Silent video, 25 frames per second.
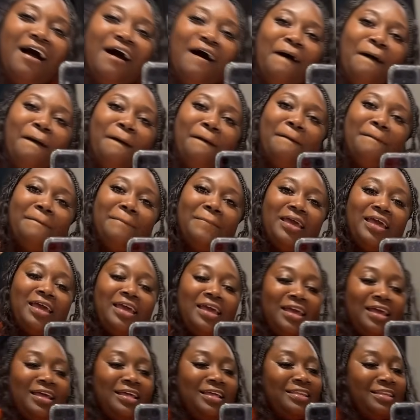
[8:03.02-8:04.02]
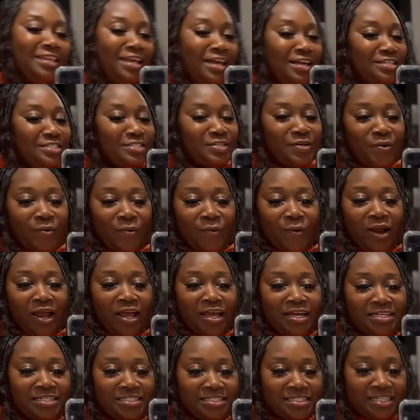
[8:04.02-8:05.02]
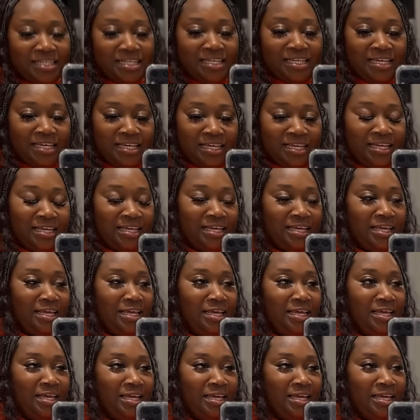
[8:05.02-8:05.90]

Oh, man. That's crazy.